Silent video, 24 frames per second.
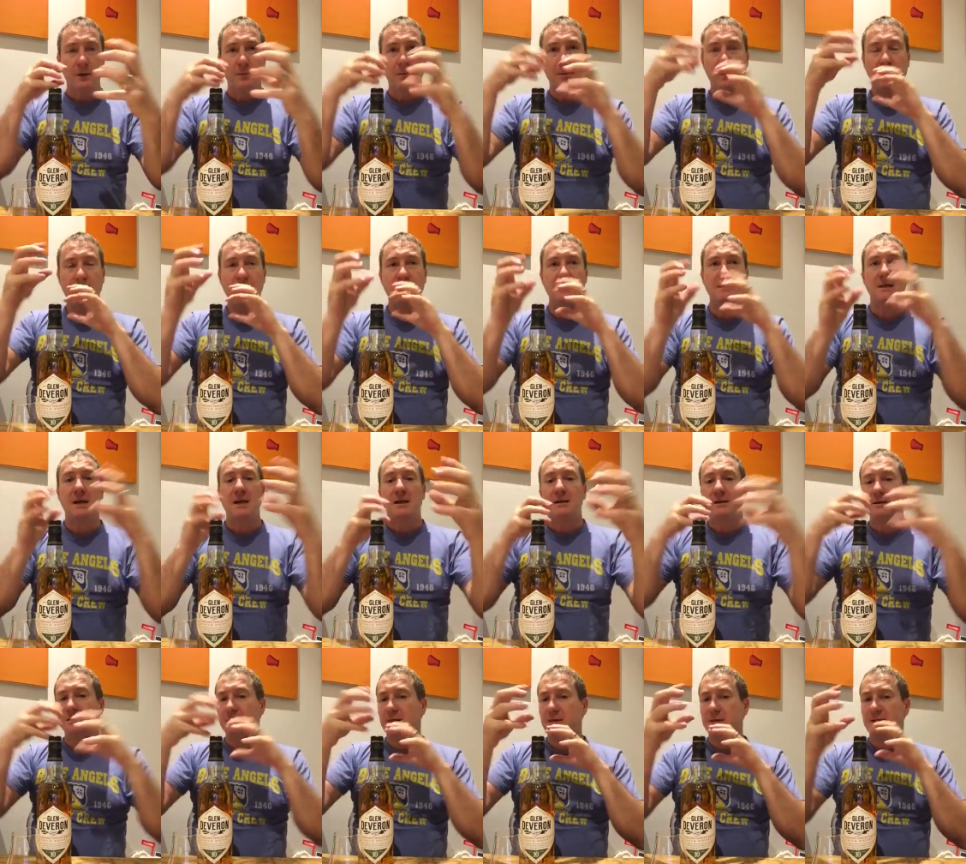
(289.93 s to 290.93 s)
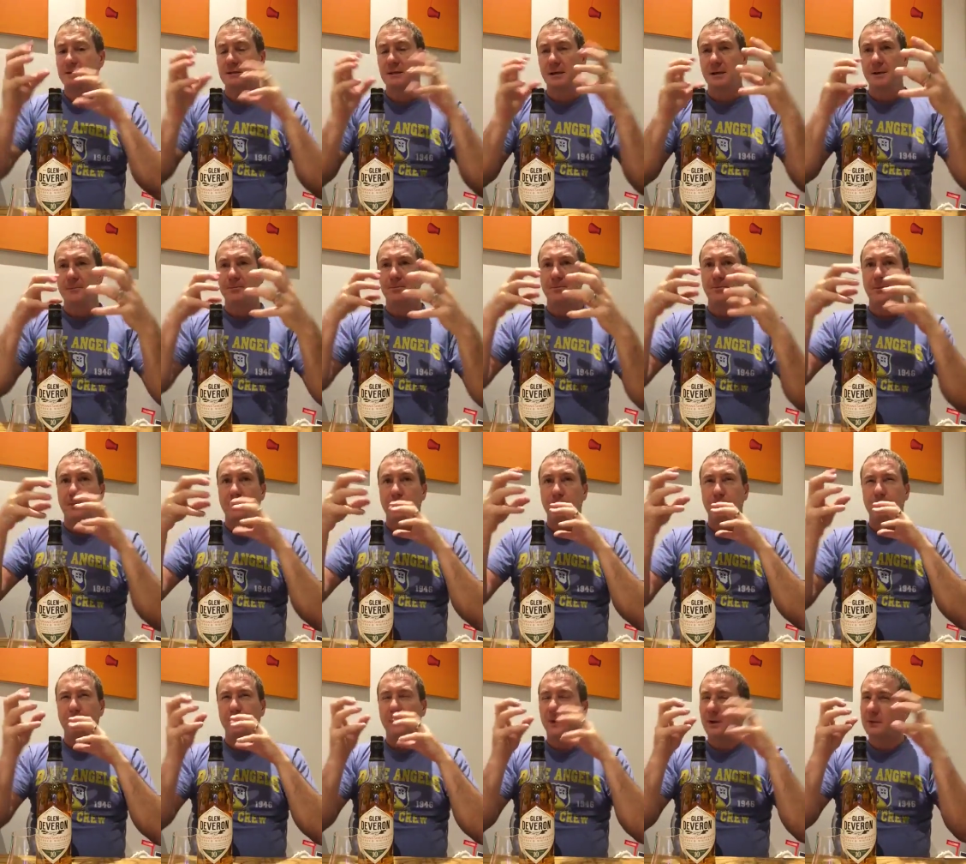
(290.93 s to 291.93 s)
But it is. There's this...
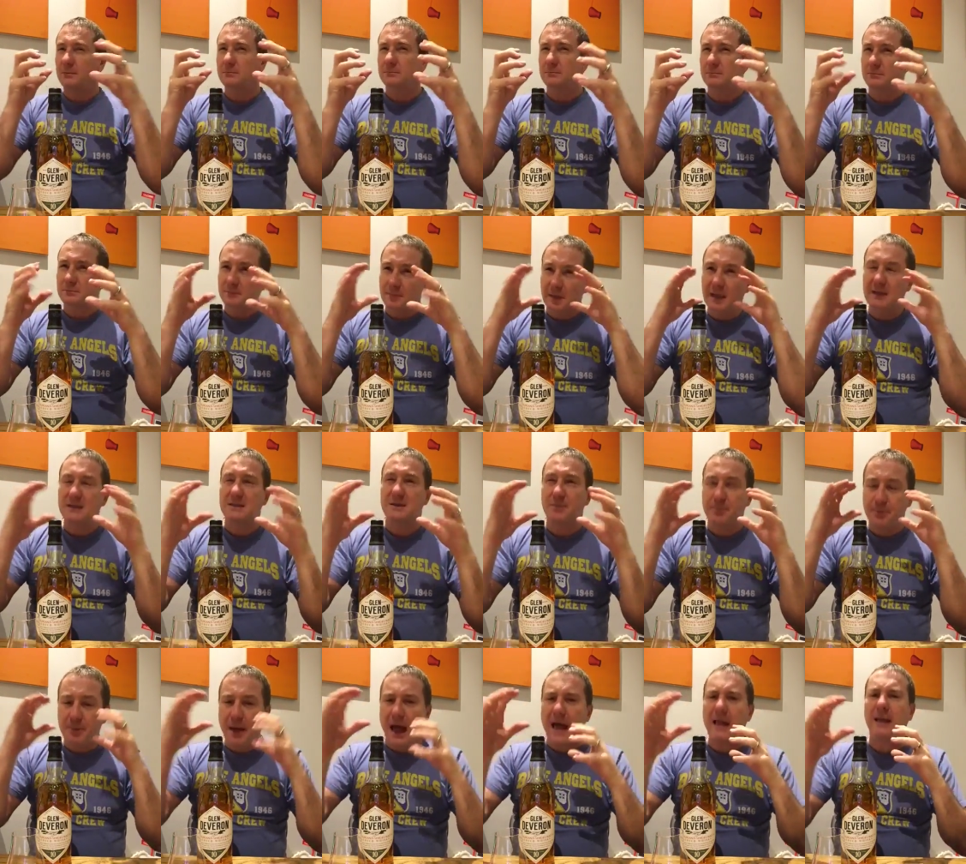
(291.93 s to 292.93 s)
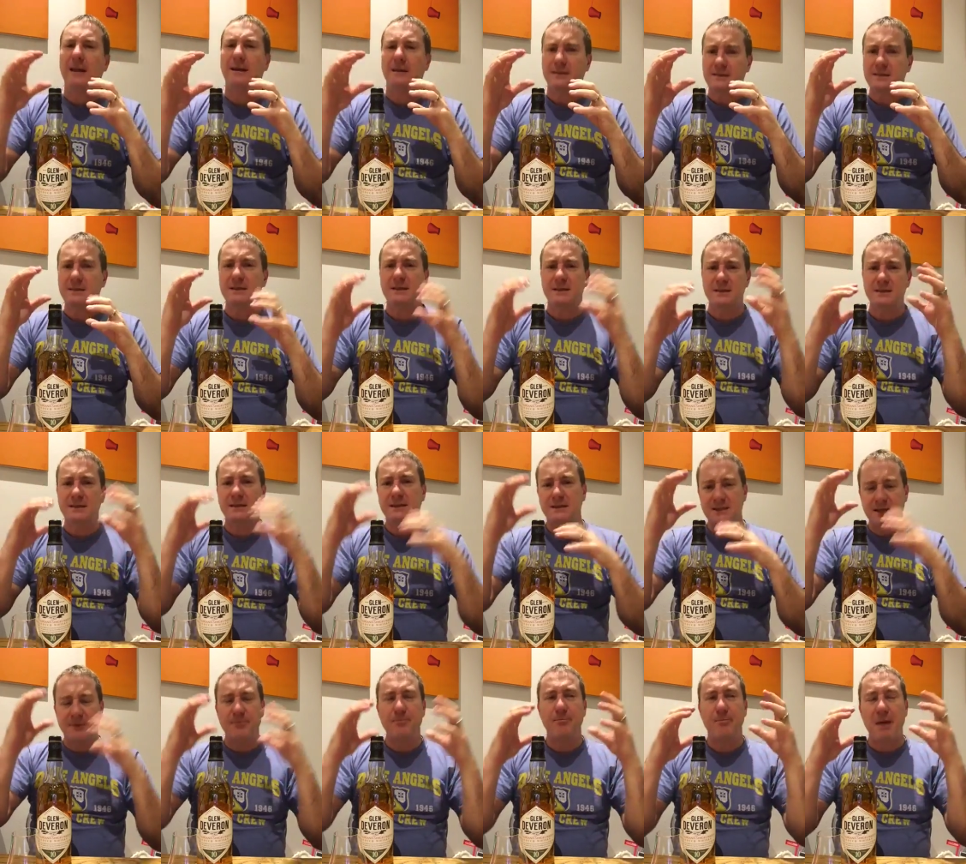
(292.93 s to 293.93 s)
it's a balance. It is.
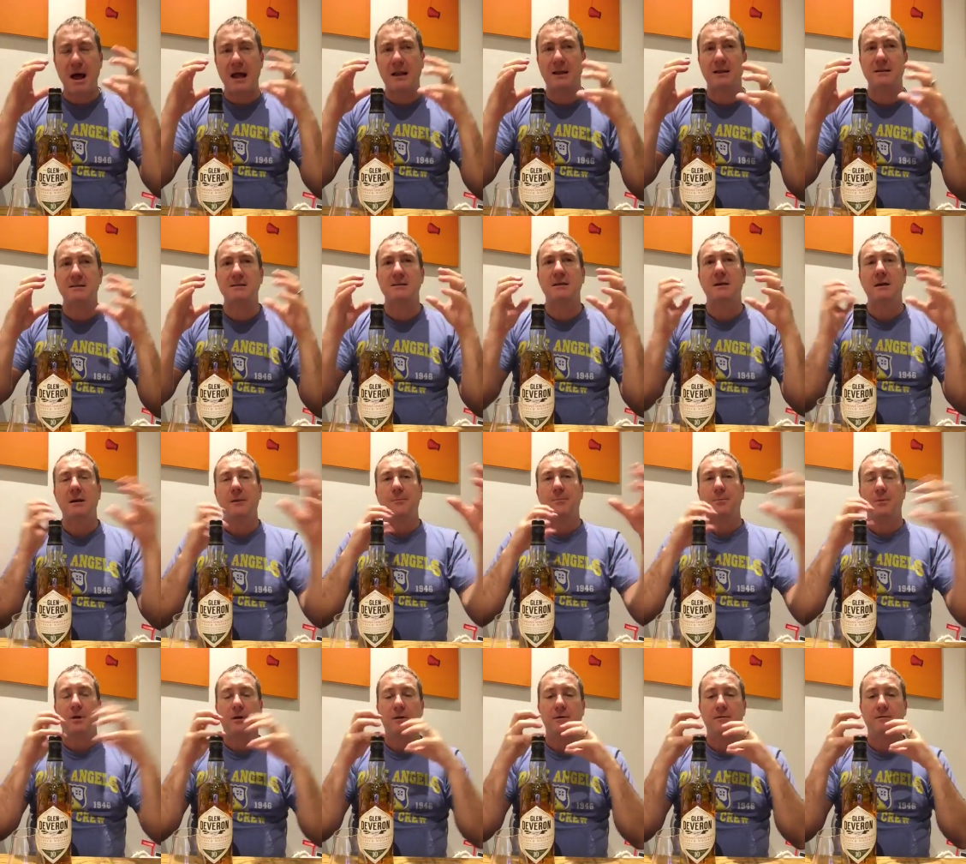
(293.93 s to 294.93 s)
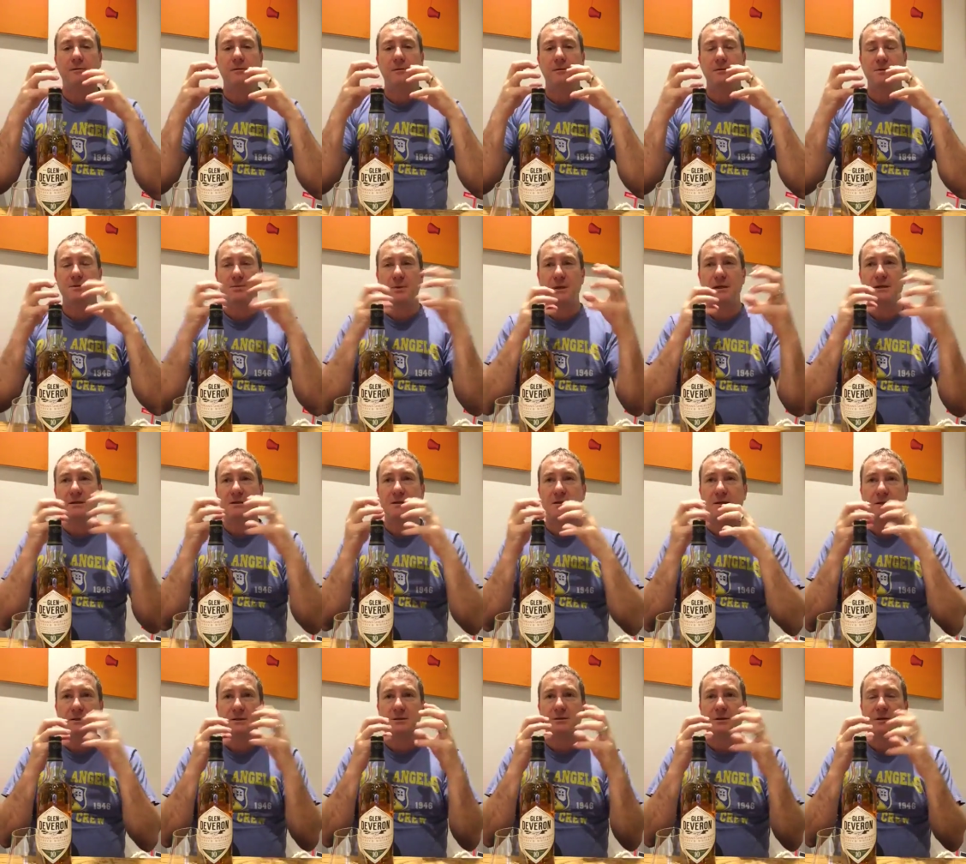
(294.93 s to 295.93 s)
It's in balance of sweetness
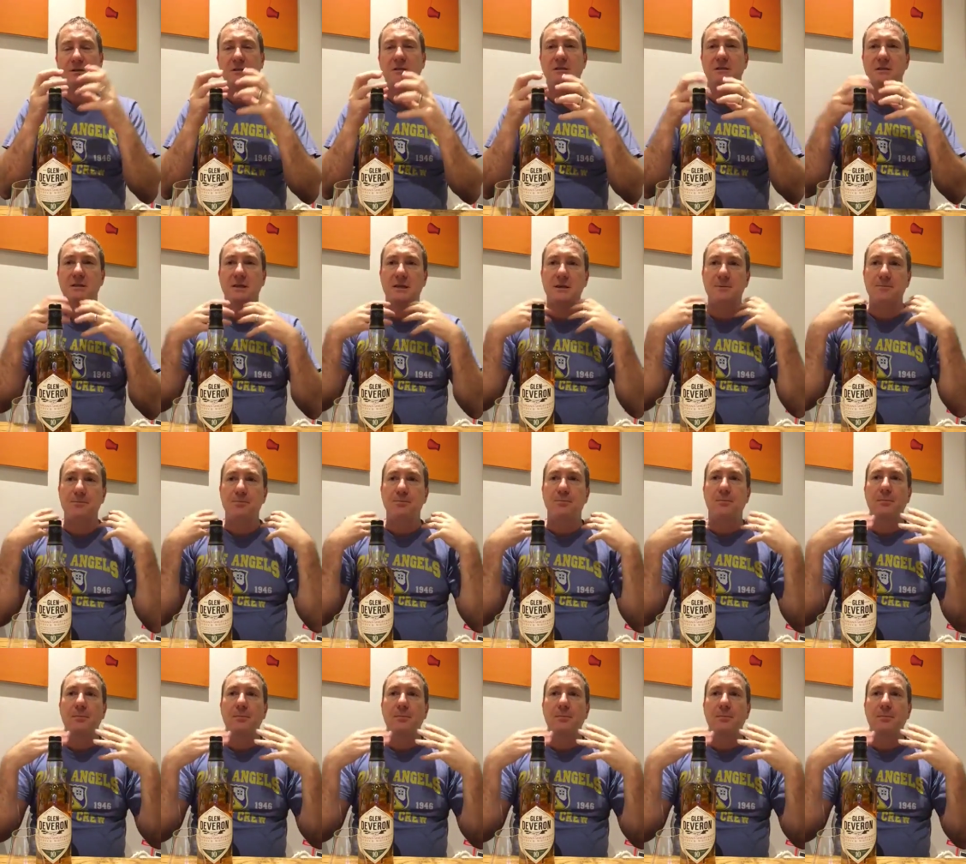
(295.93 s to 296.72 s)
and astringency.